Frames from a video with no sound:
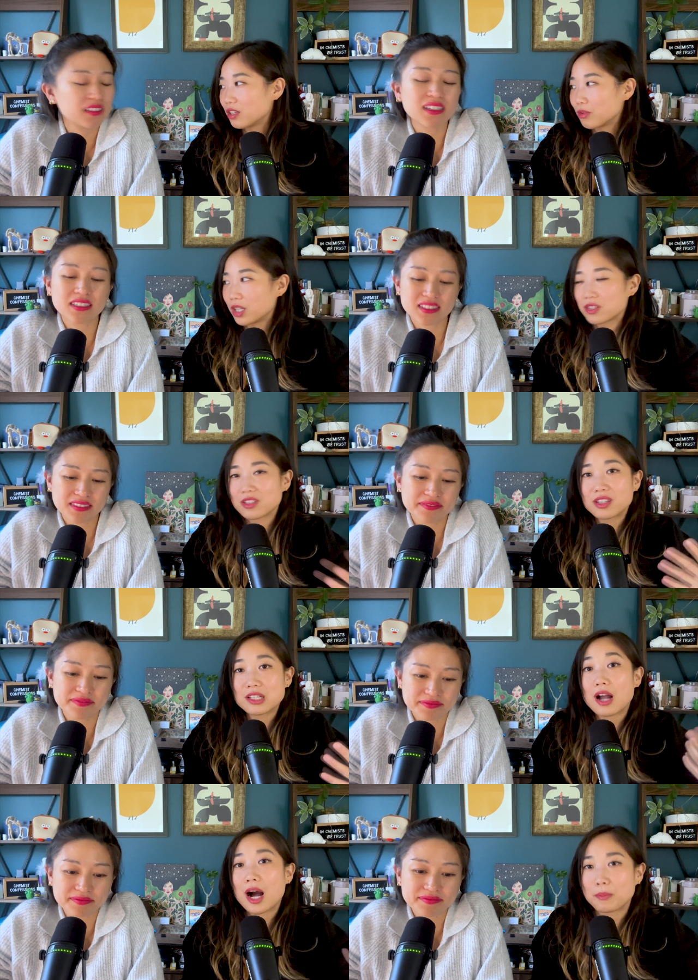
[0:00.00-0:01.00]
Speaker 1: yeah. right? There's nothing
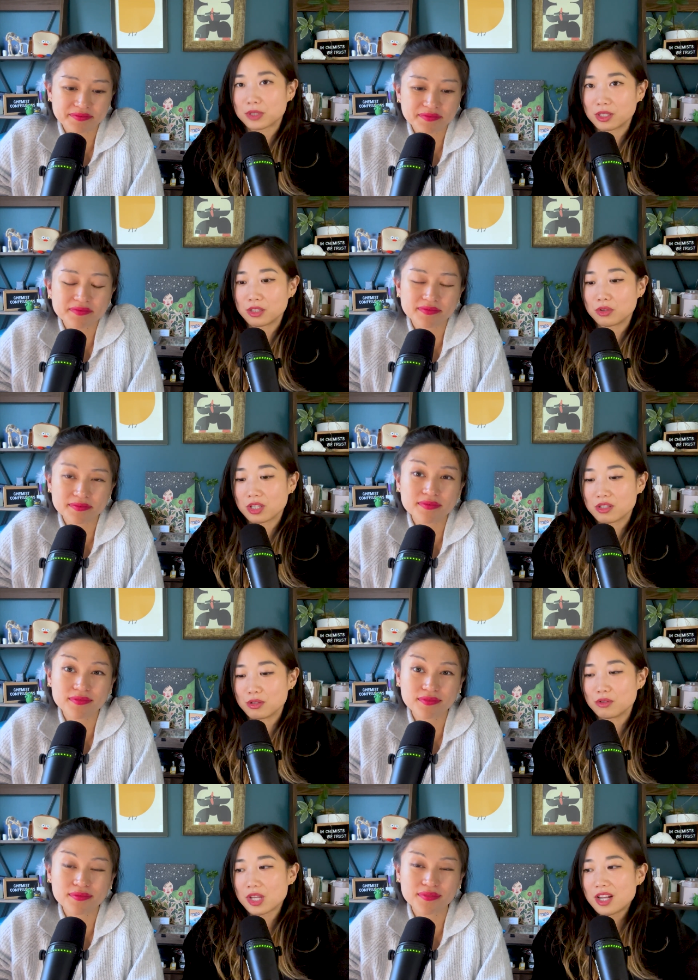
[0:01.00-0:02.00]
topically you can
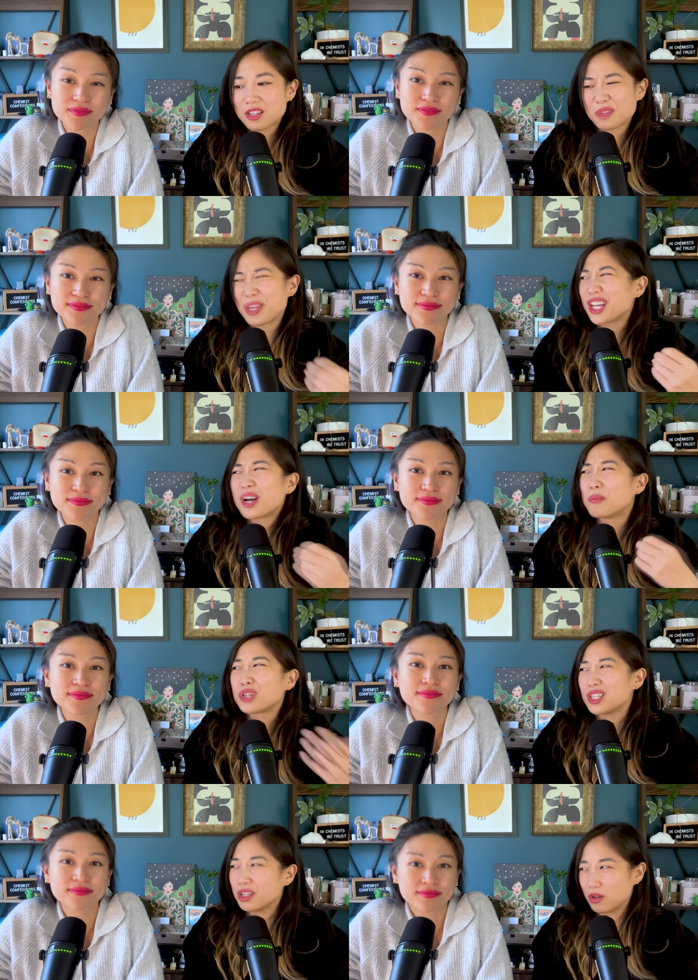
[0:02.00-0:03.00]
use to make it
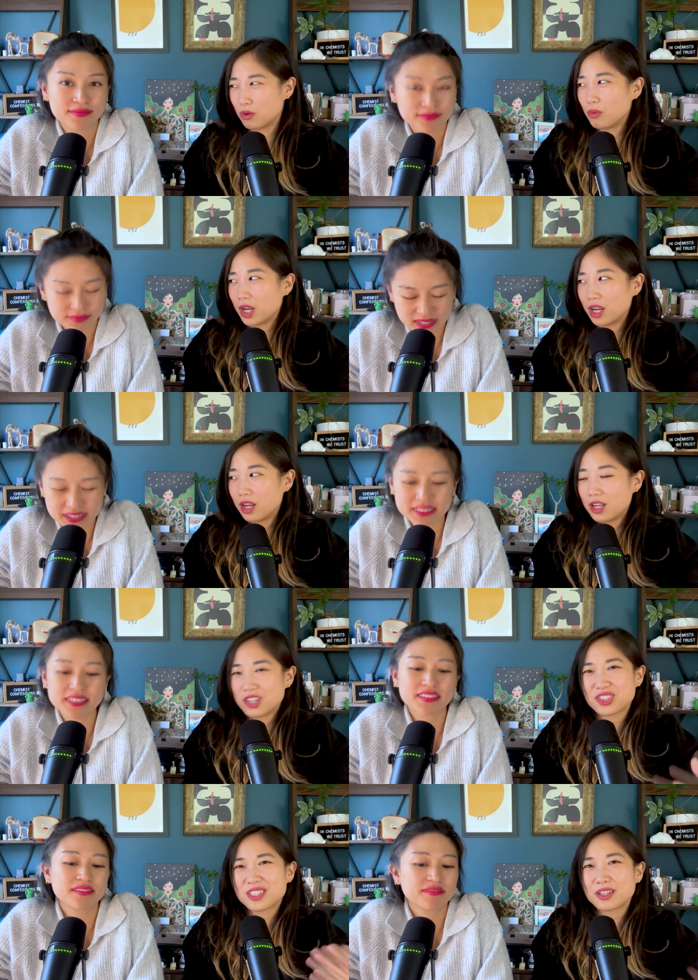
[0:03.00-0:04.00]
completely go away. Yes. It's
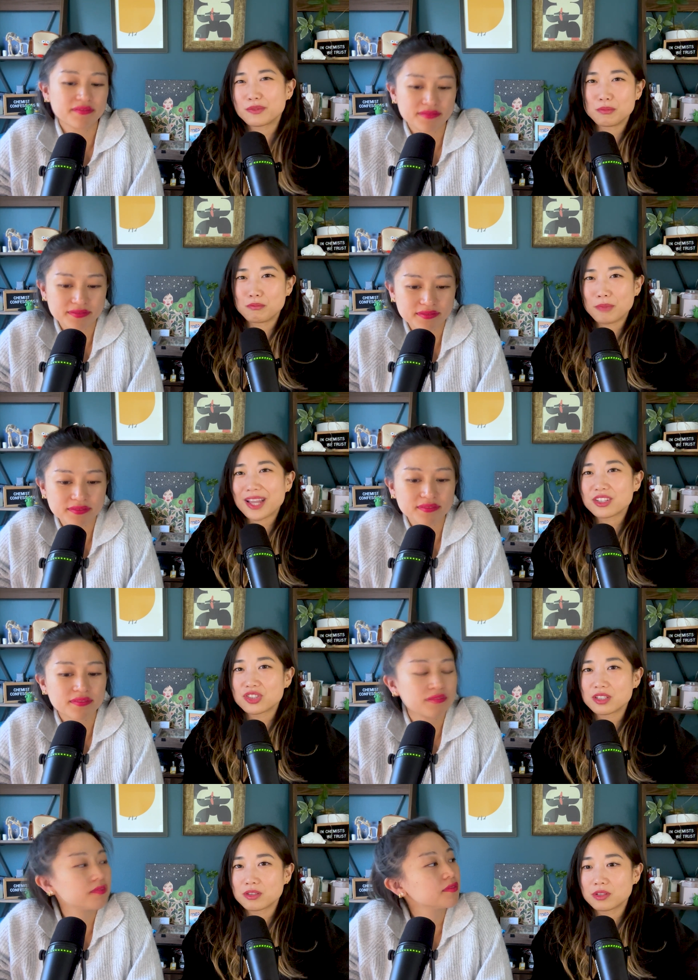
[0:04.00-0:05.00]
just stuff to manage
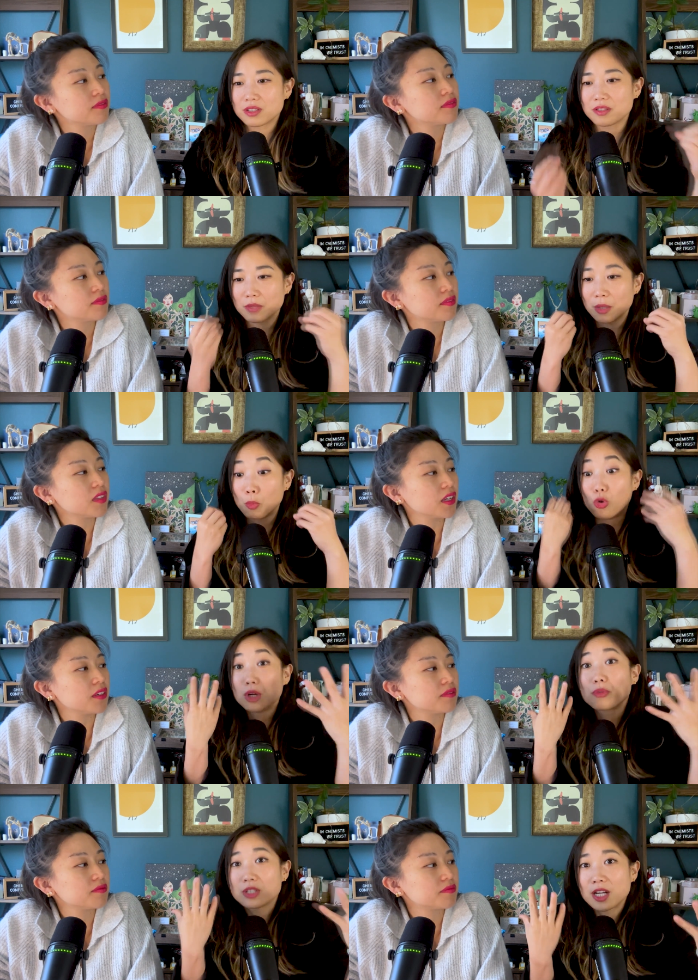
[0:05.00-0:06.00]
it so it doesn't get more
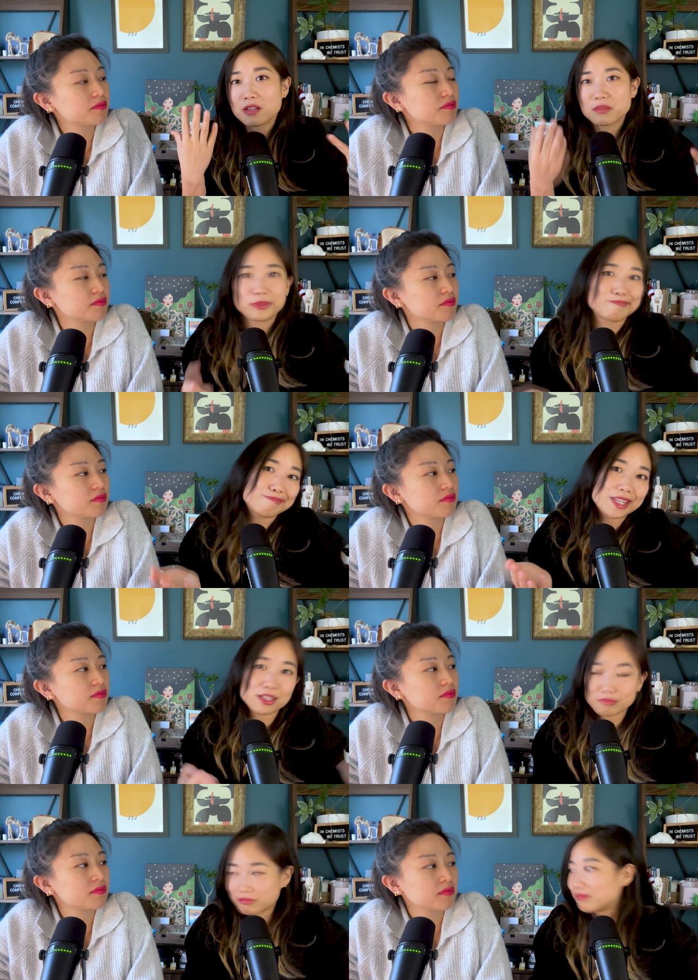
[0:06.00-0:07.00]
Speaker 2: pronounced, but that's it.
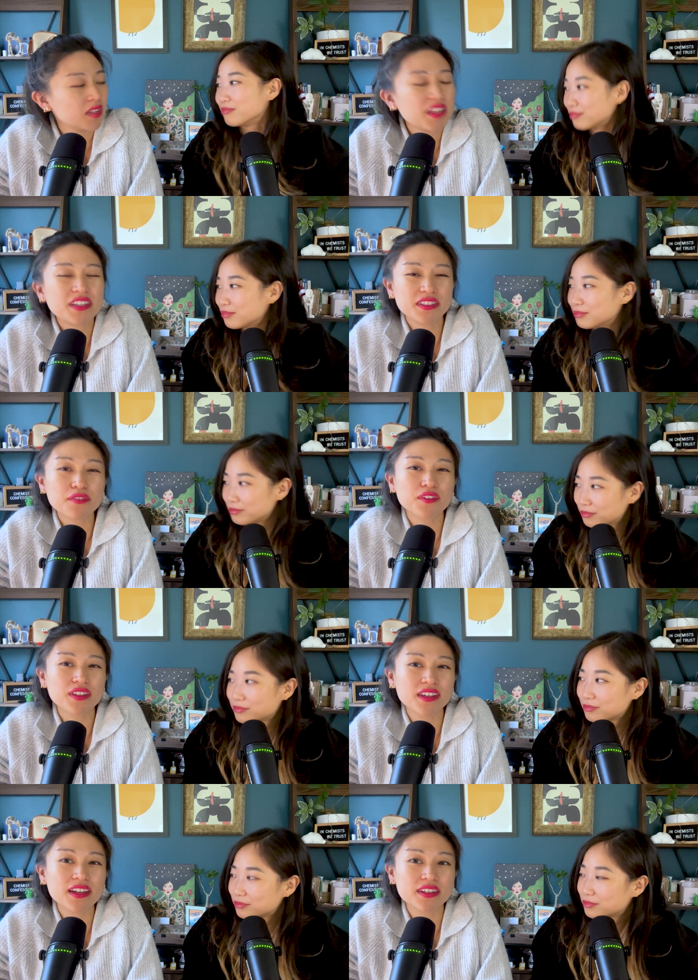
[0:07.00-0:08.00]
I think definitely,
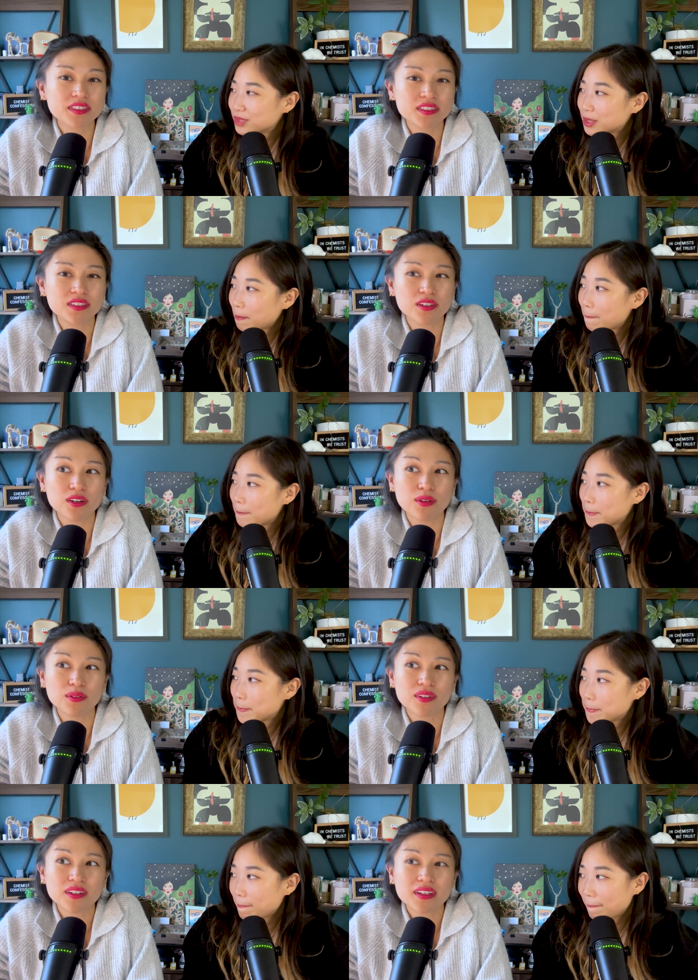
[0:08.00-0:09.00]
like, as you know,
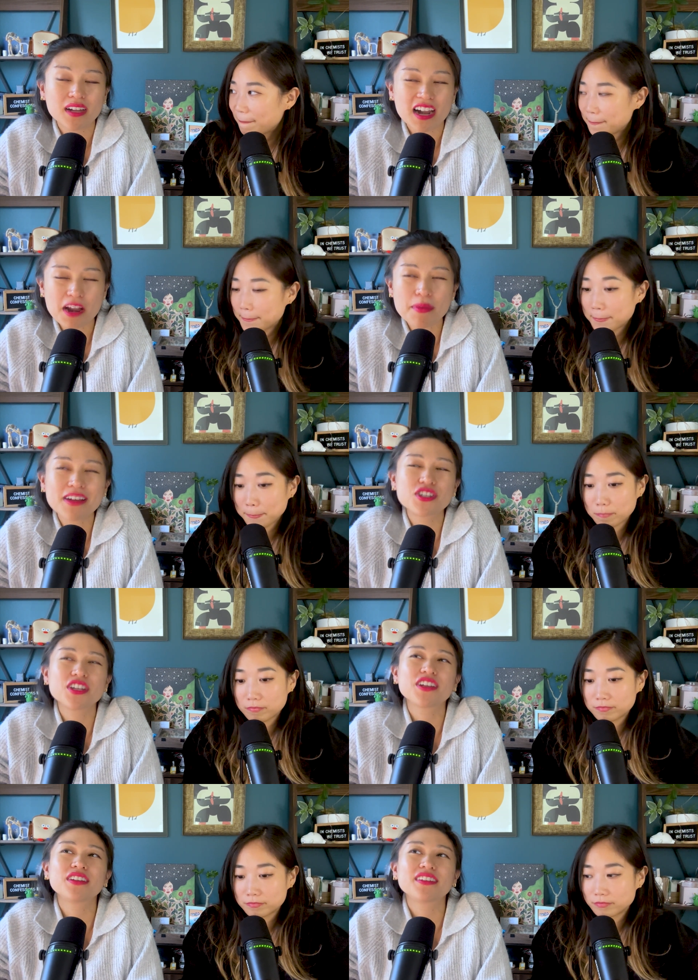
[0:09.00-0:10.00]
I
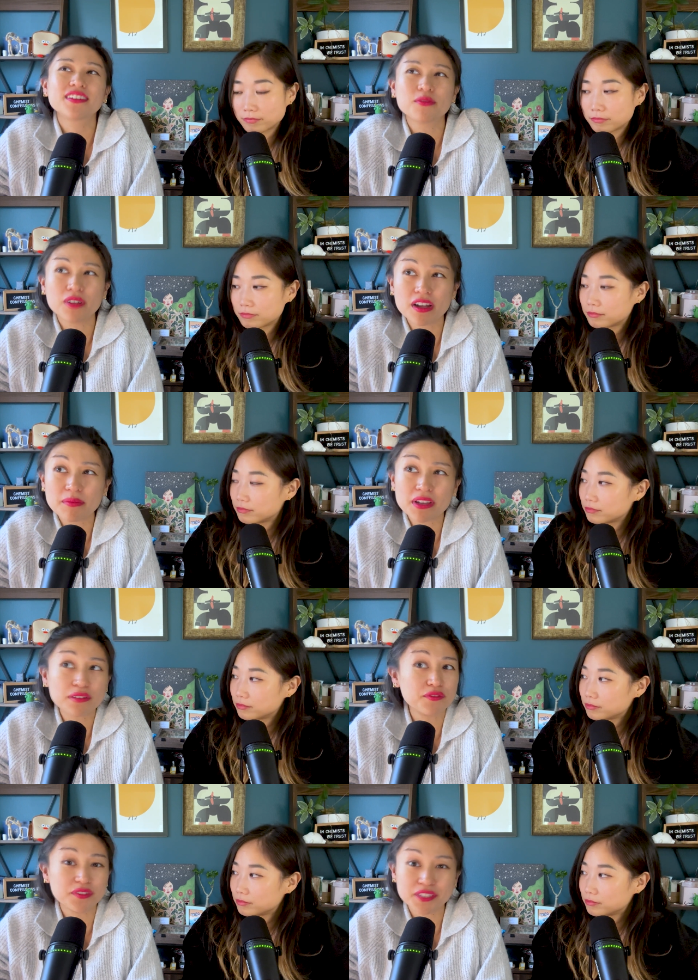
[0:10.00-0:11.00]
imagine when I'm like
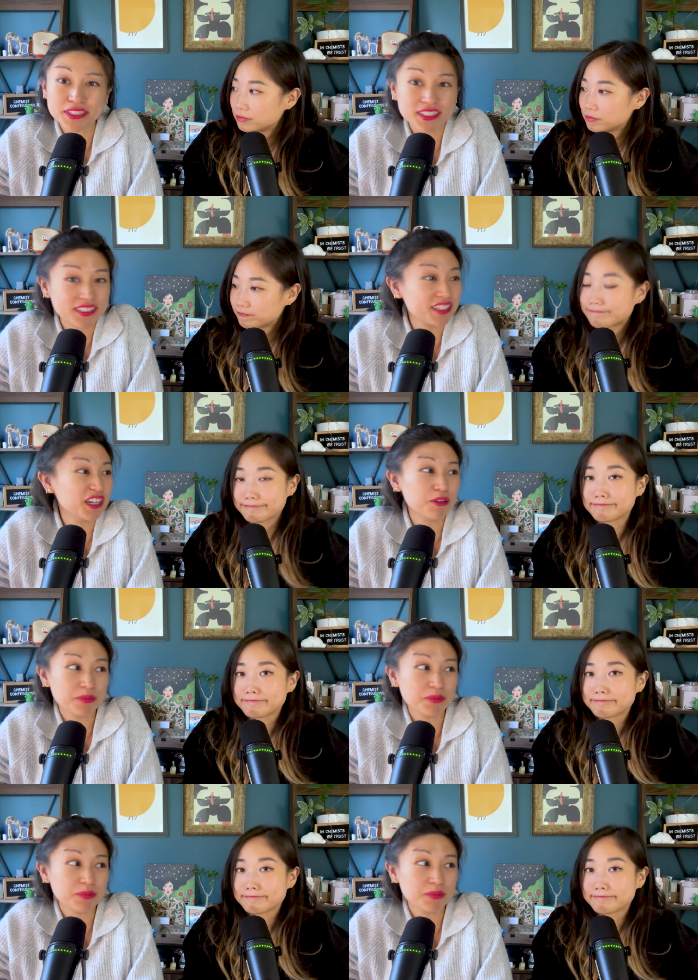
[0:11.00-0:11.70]
50, 60, I'll